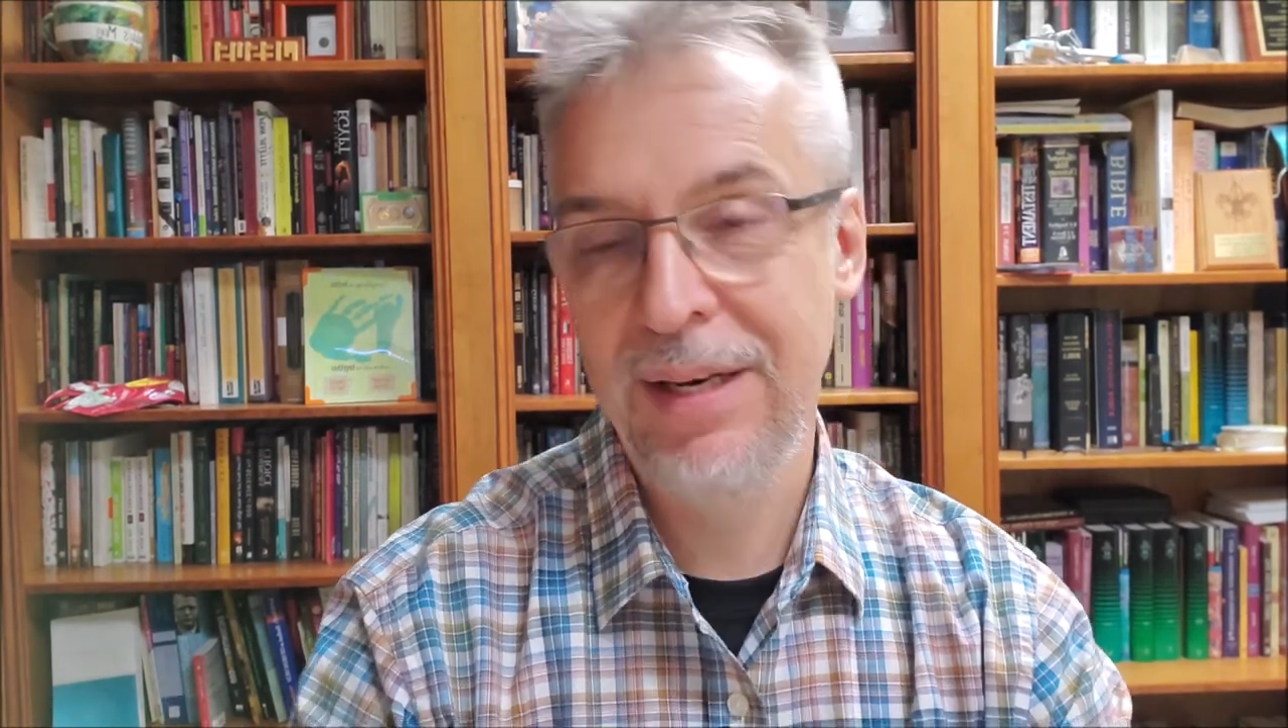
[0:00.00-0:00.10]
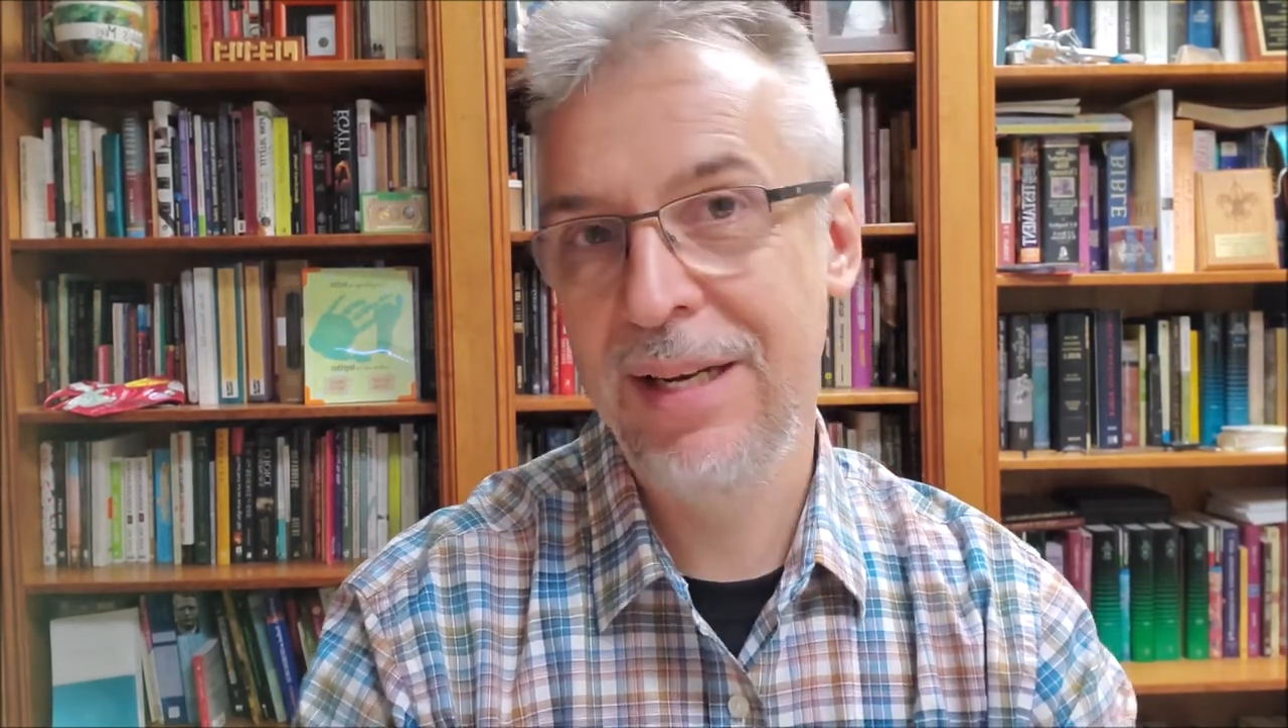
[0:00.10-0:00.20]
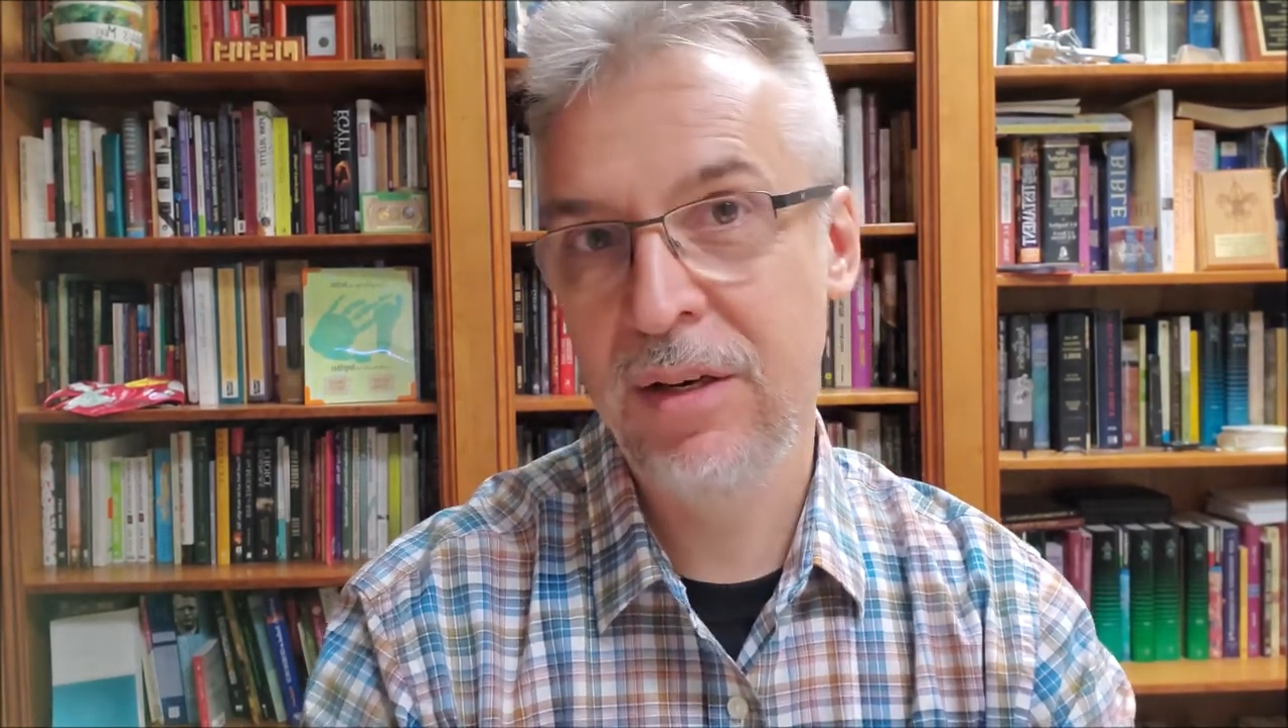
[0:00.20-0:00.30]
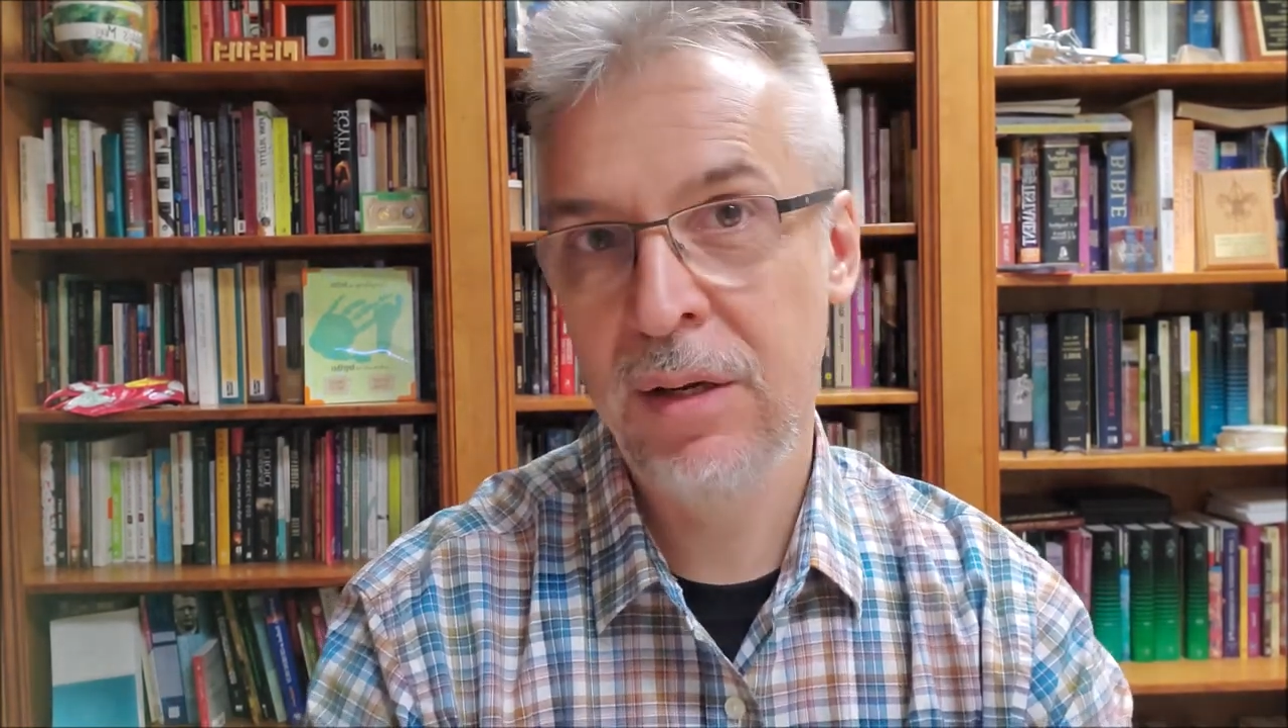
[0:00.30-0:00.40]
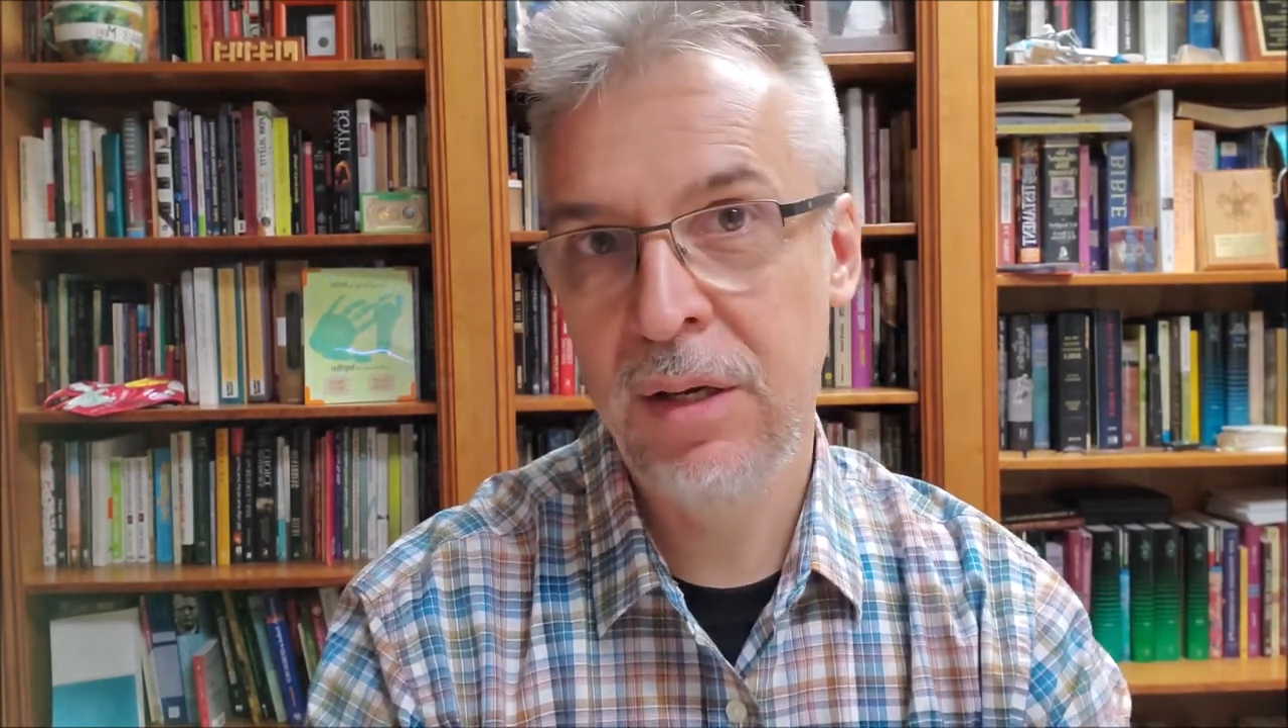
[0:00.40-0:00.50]

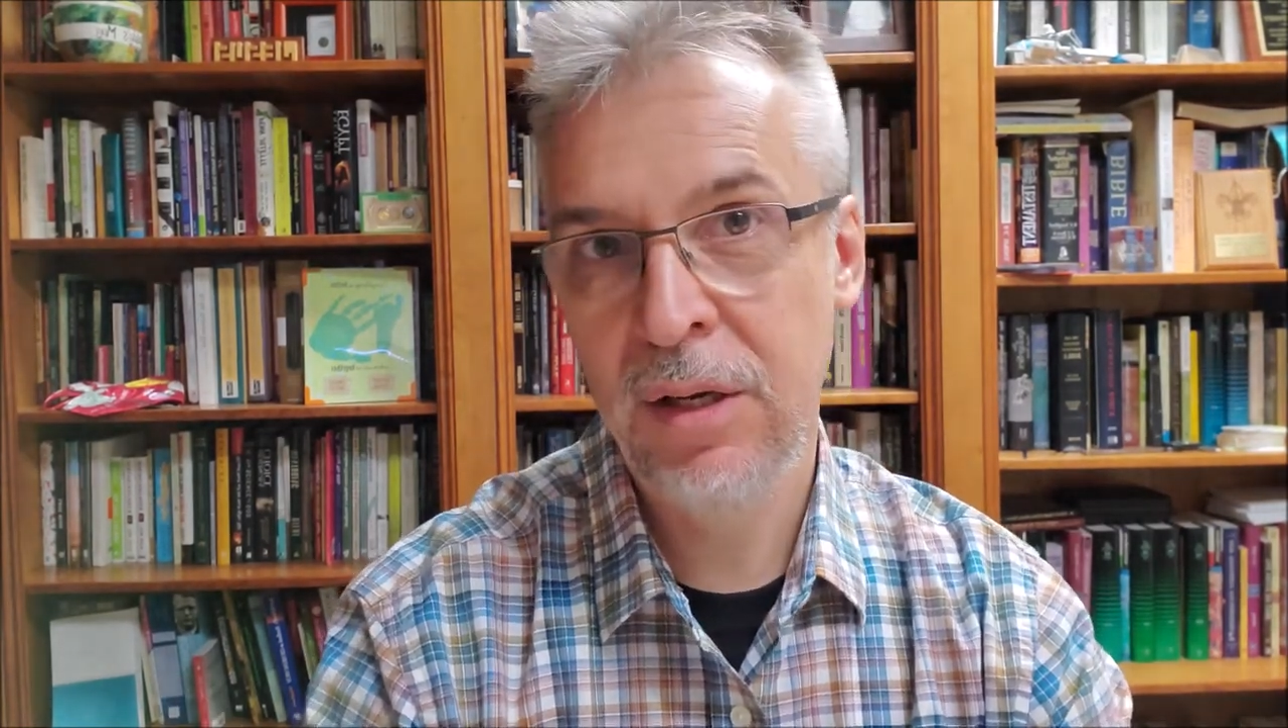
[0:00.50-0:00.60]
in